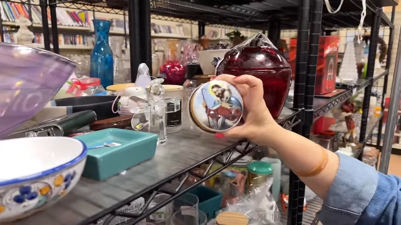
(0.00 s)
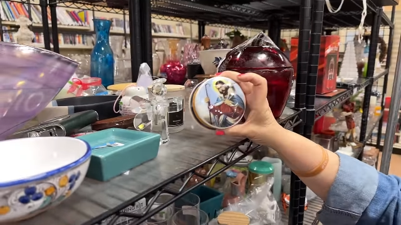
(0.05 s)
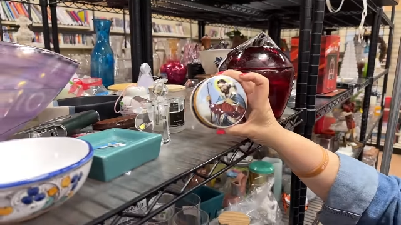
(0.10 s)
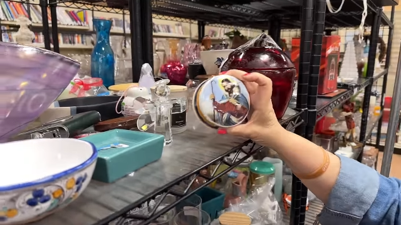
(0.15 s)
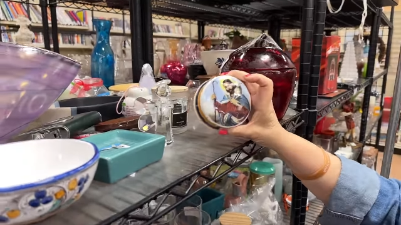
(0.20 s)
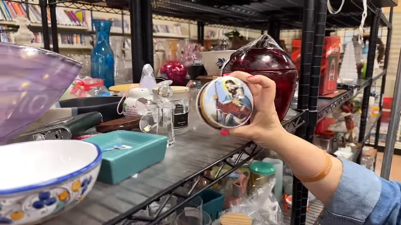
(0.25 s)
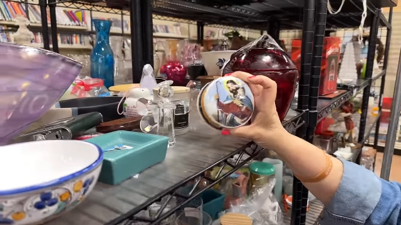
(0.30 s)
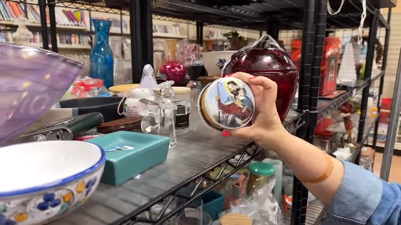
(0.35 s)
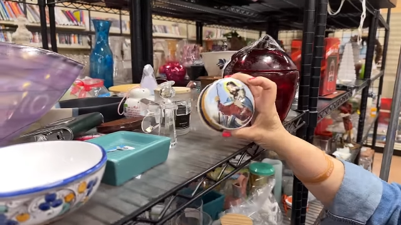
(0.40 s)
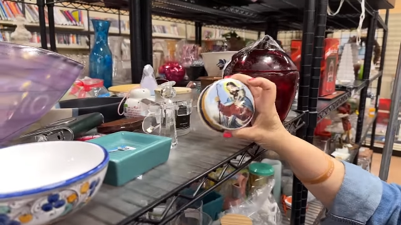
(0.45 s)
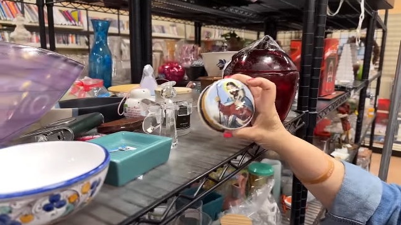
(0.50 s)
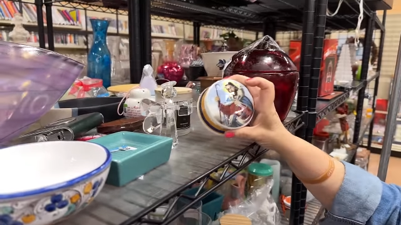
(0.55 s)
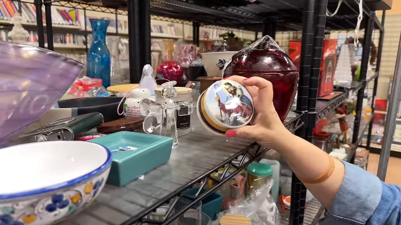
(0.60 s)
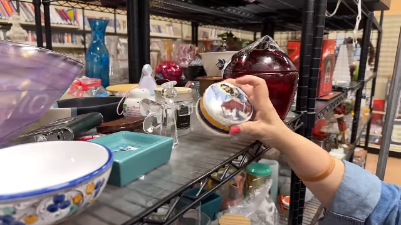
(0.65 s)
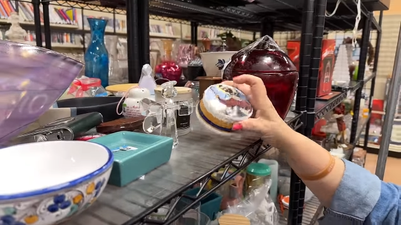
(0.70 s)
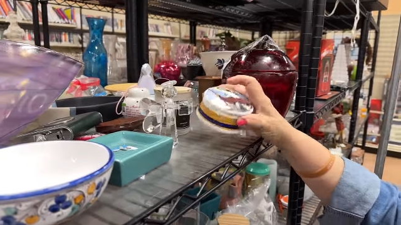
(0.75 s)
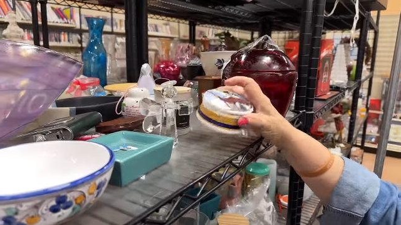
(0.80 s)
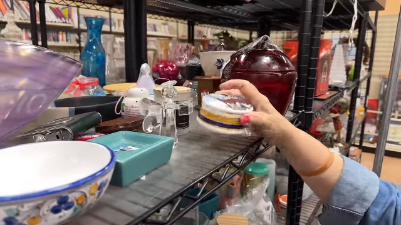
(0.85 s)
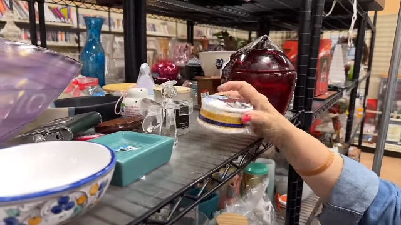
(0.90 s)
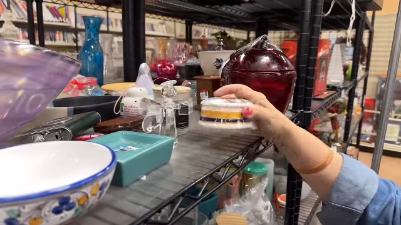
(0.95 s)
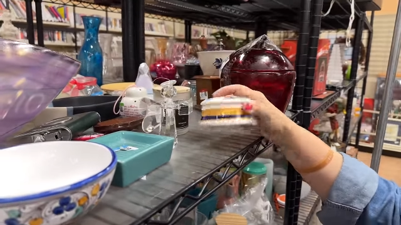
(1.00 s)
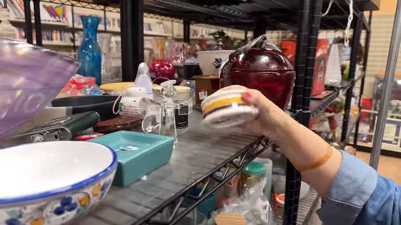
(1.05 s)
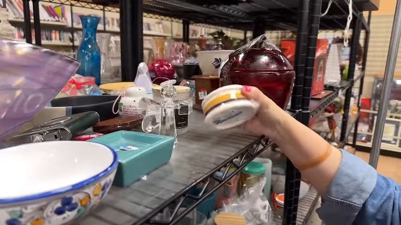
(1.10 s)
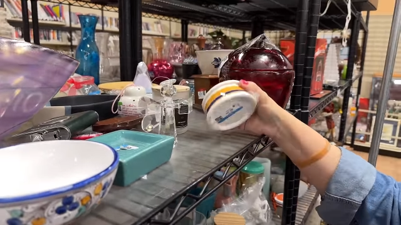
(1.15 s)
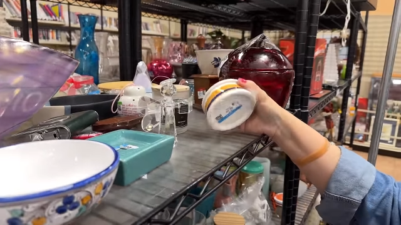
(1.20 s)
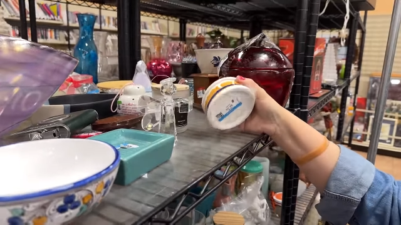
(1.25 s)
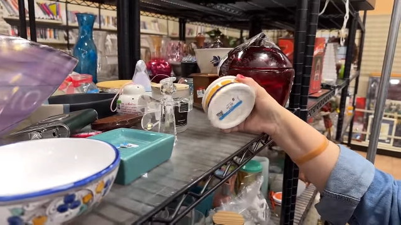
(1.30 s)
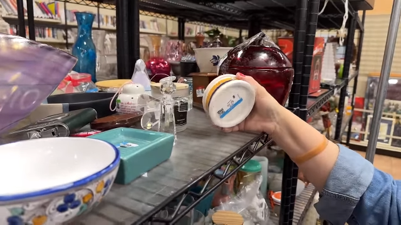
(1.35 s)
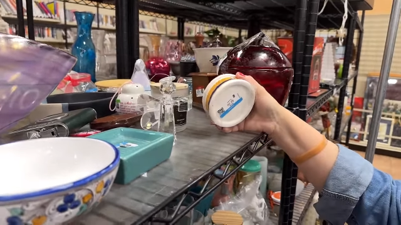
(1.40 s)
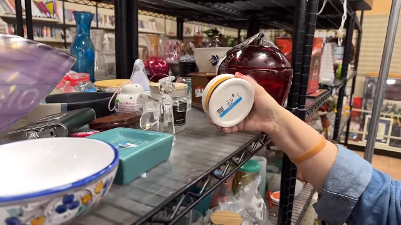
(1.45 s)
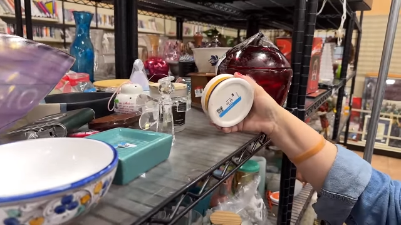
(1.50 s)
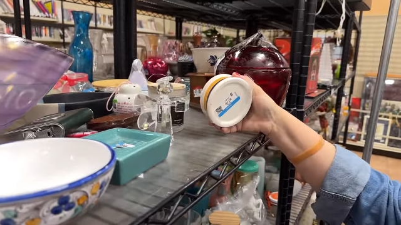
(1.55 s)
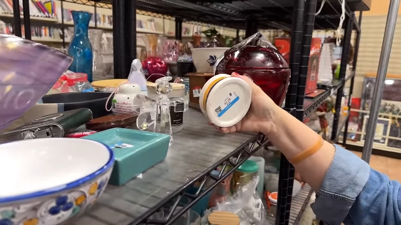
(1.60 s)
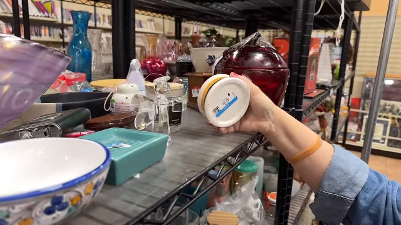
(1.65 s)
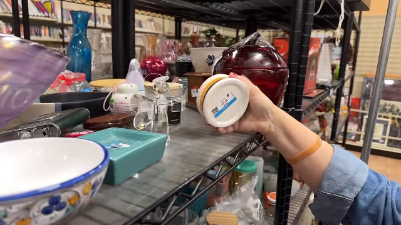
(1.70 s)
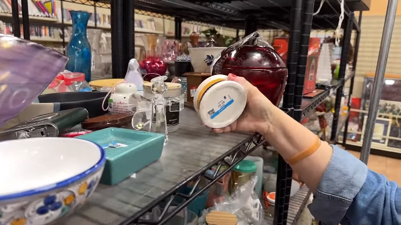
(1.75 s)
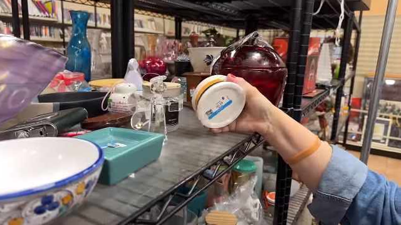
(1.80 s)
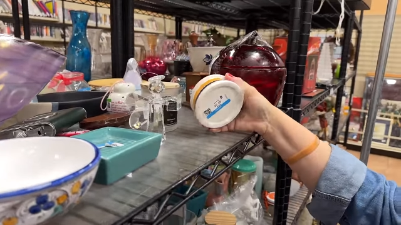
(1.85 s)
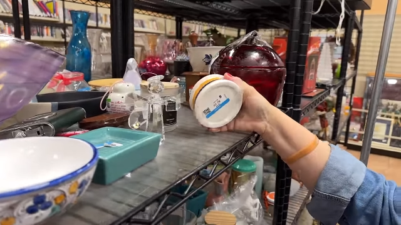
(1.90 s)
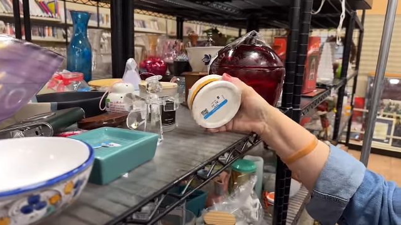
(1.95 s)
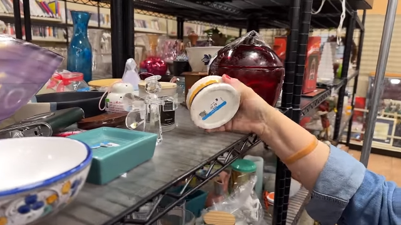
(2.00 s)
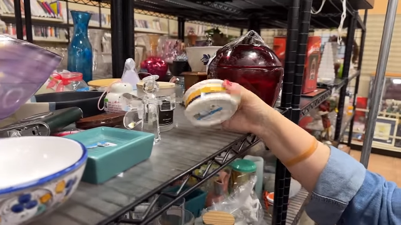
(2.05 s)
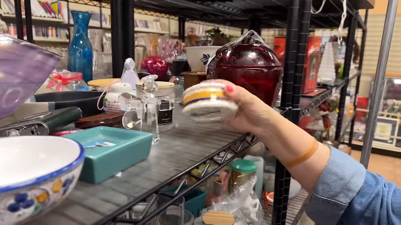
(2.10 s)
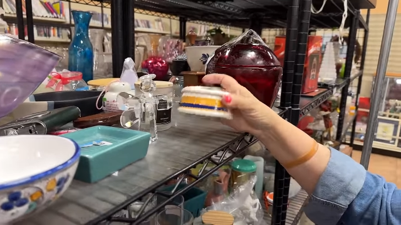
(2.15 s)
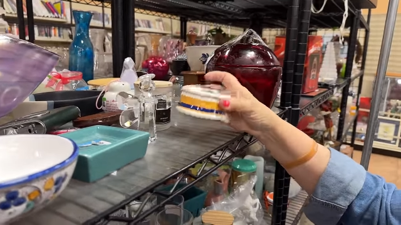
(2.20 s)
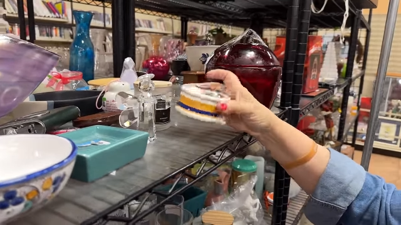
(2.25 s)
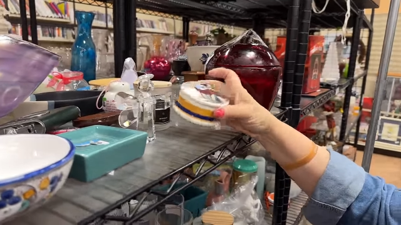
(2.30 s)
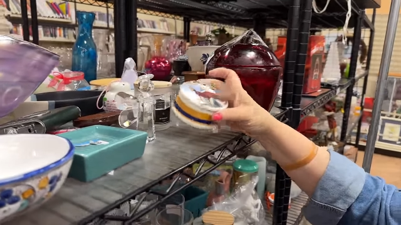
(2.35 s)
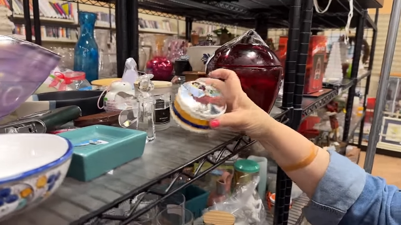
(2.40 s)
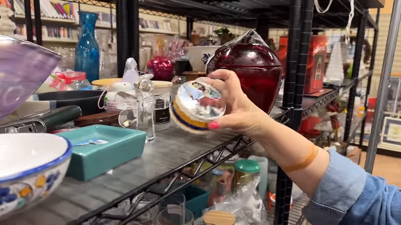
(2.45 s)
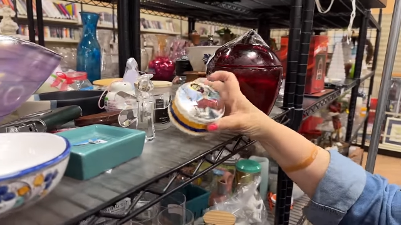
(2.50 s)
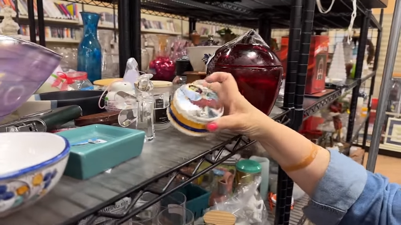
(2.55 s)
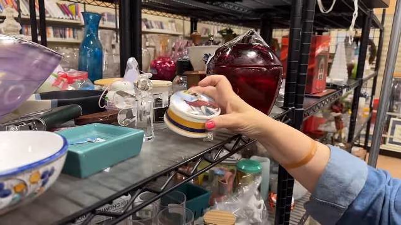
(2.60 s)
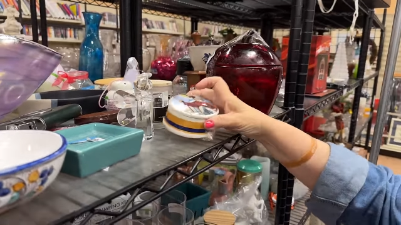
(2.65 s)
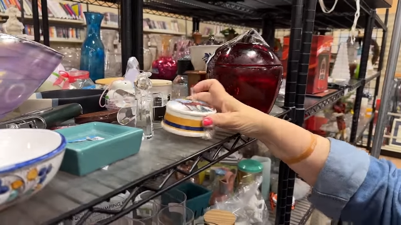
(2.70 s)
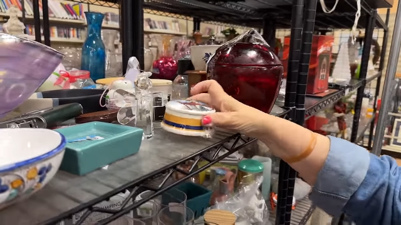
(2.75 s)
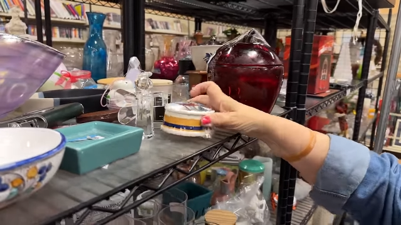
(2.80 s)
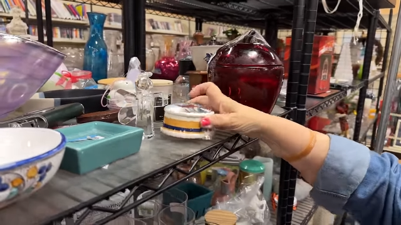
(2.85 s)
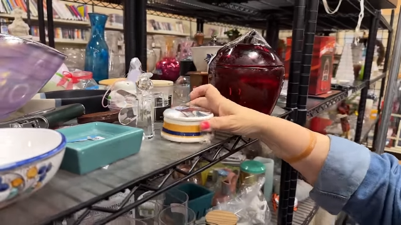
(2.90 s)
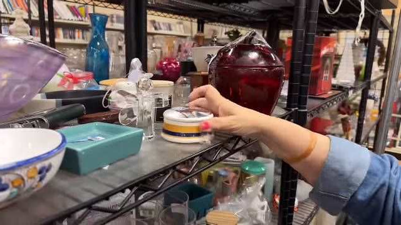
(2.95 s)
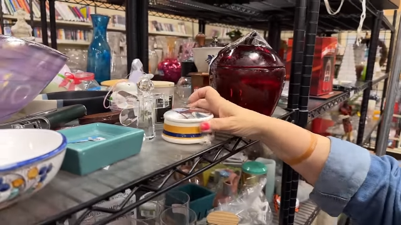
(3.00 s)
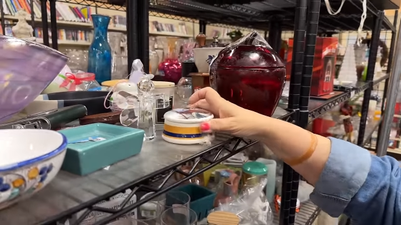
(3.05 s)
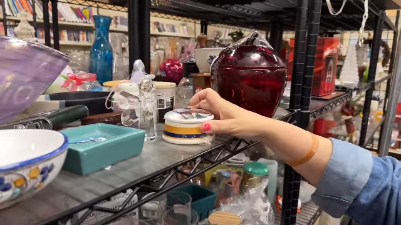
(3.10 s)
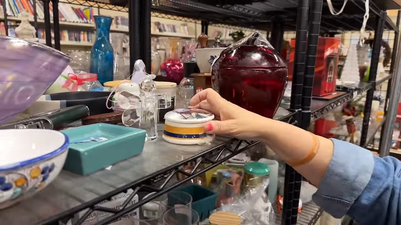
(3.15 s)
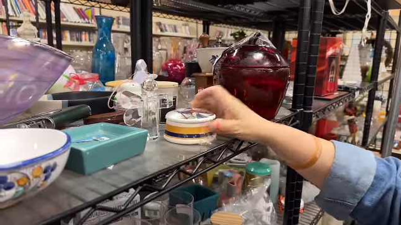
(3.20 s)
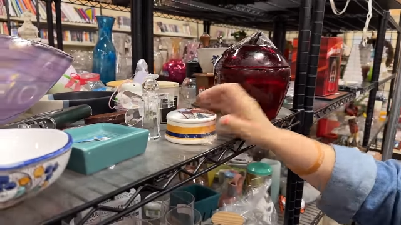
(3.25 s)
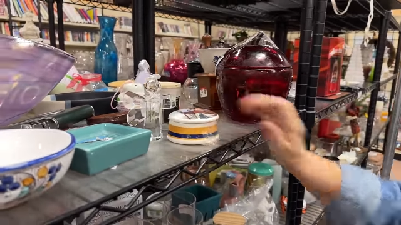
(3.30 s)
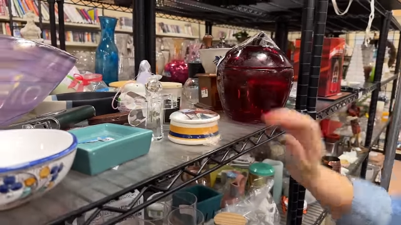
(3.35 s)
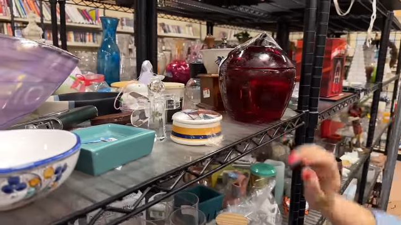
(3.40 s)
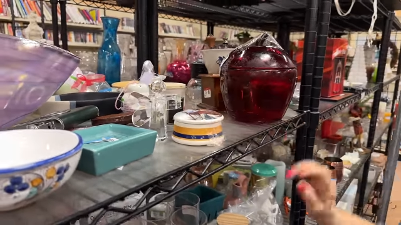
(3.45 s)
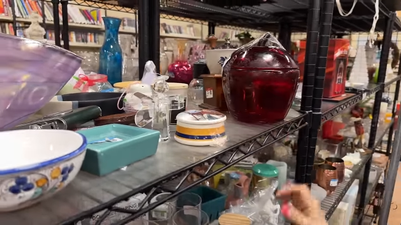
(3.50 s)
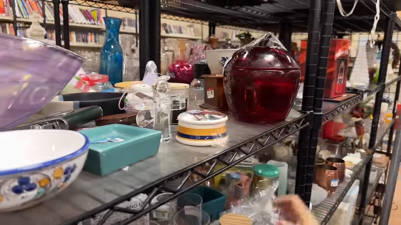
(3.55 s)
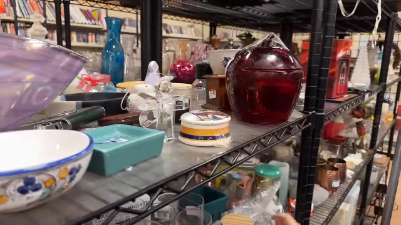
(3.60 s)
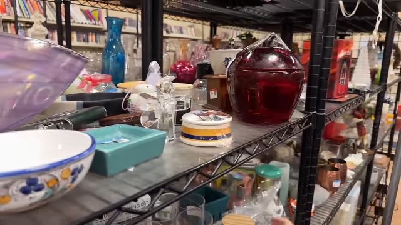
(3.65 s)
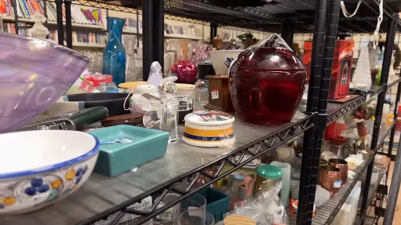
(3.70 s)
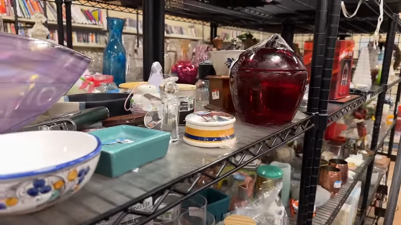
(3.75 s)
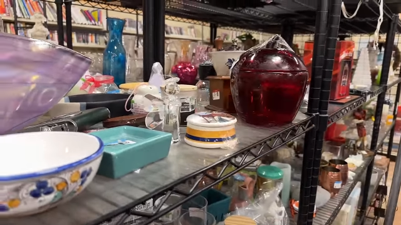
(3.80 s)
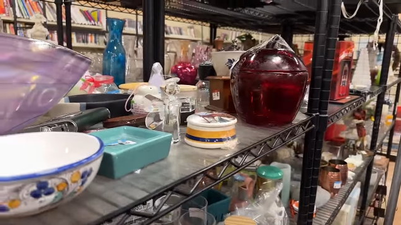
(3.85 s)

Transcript: (no speaker visible)